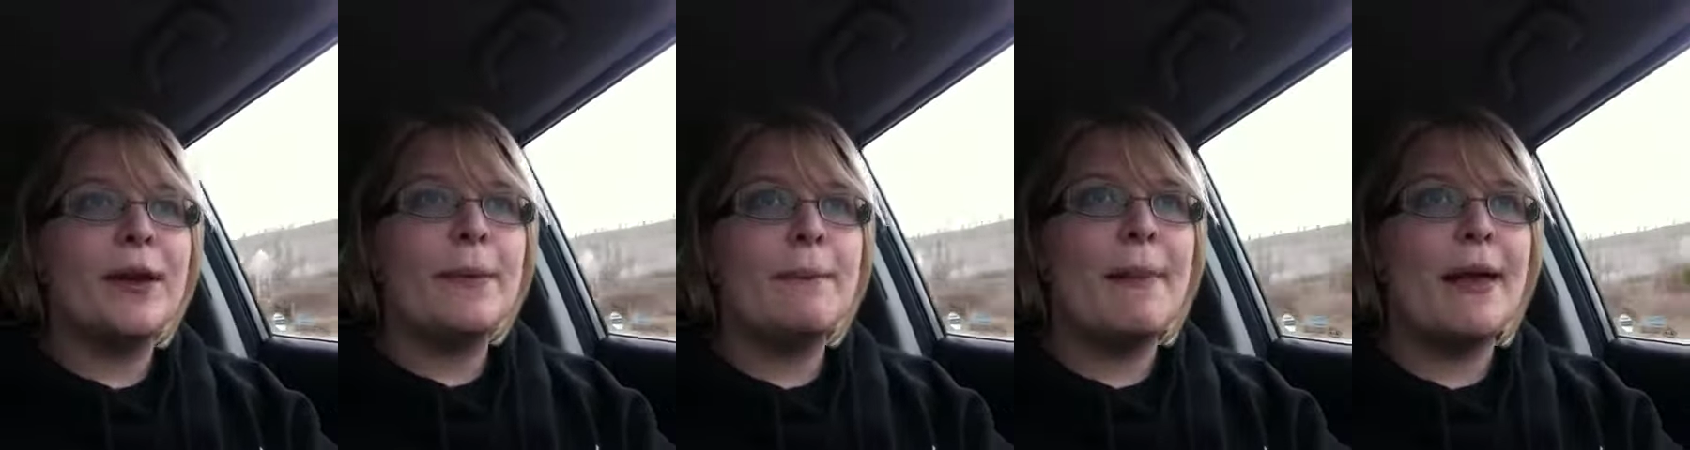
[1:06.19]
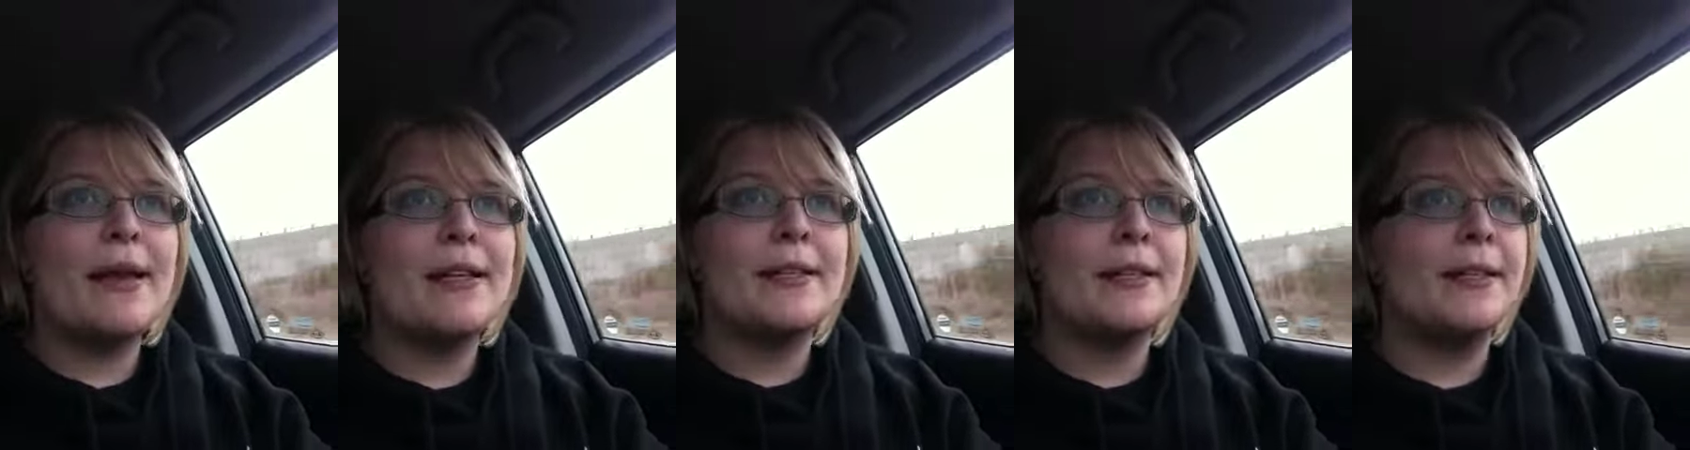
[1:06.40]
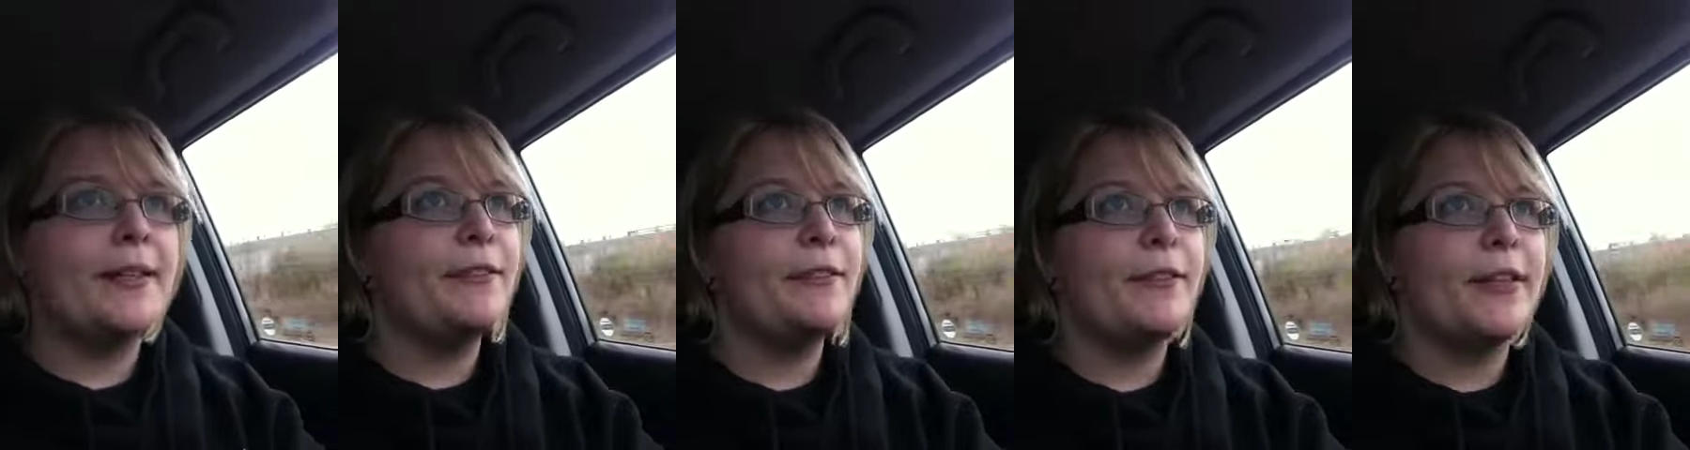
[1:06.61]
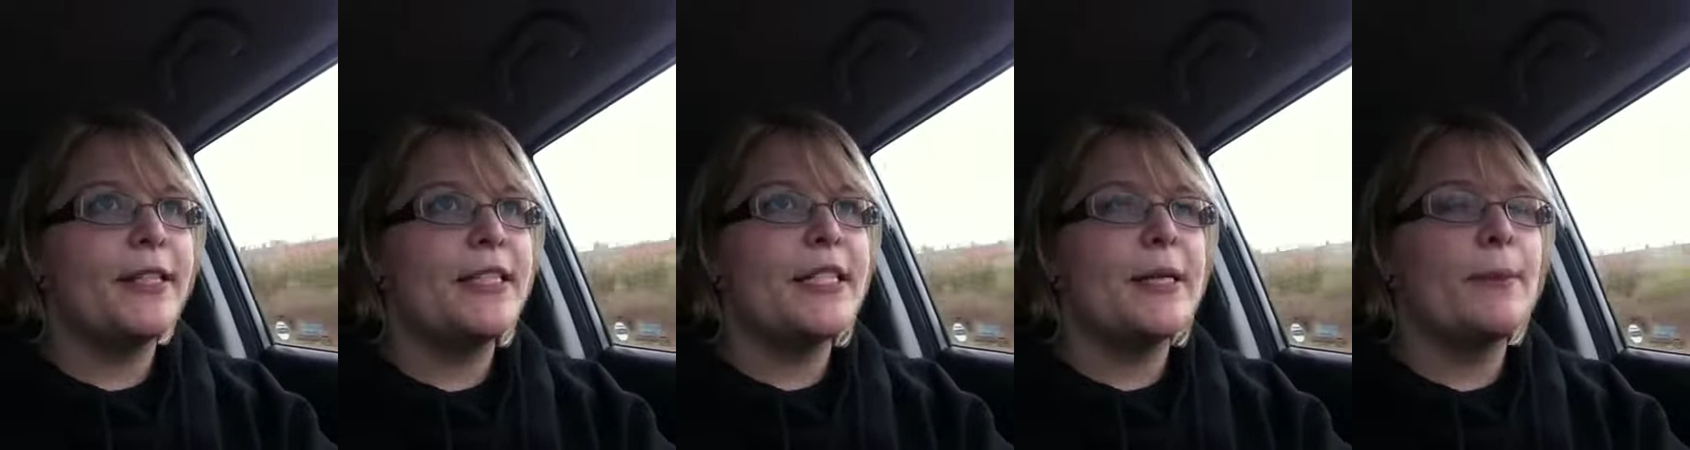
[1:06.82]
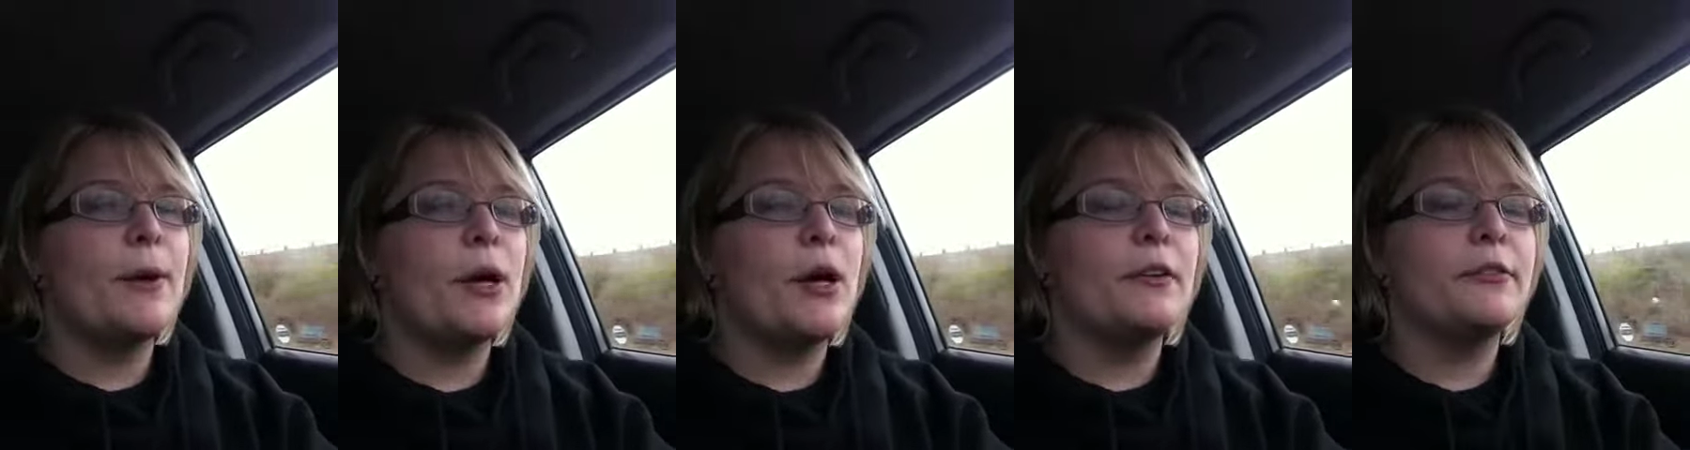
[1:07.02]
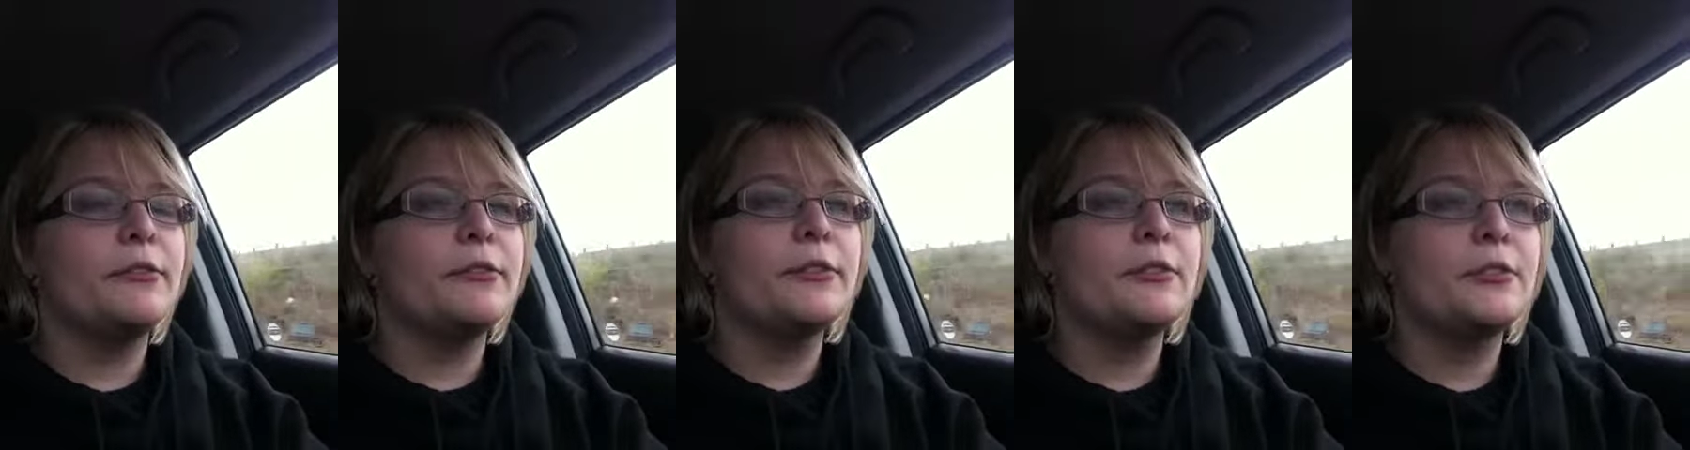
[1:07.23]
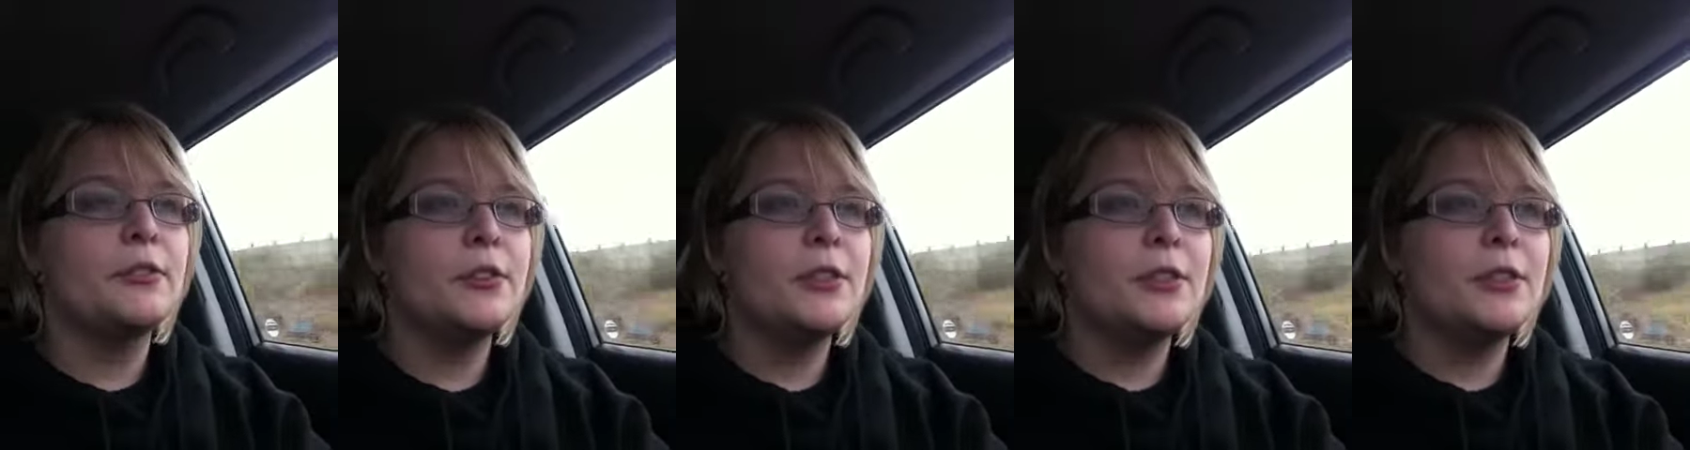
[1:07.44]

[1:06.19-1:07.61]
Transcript: I mentally flicked him off.